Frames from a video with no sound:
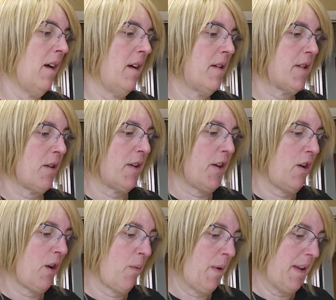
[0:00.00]
So I don't
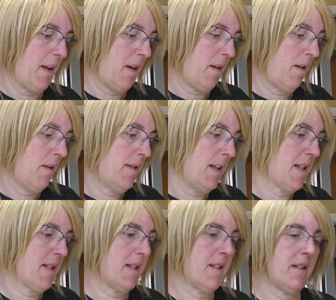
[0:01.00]
know whether
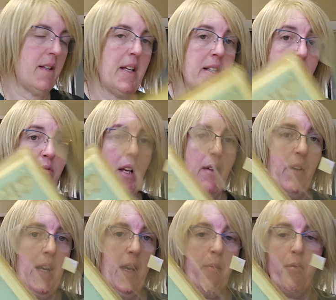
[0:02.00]
this is
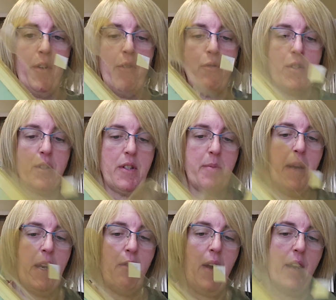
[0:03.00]
really brittle, so it's
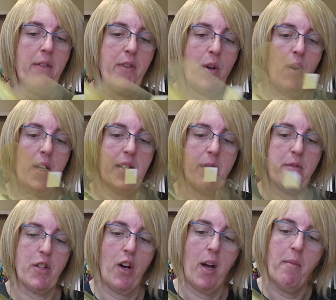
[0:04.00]
been around for quite some
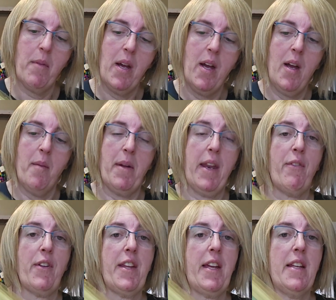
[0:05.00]
time, but
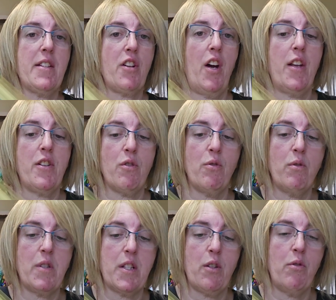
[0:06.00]
everything inside is all
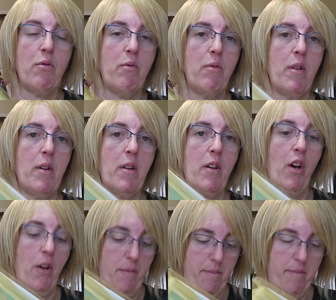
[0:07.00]
still
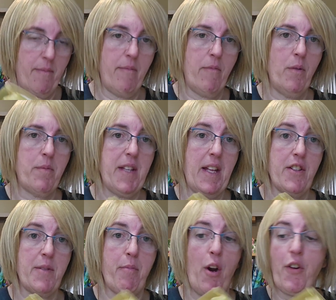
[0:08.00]
got, whoops, that
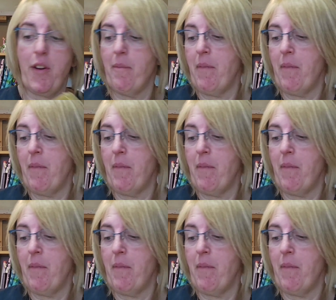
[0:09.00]
just broke.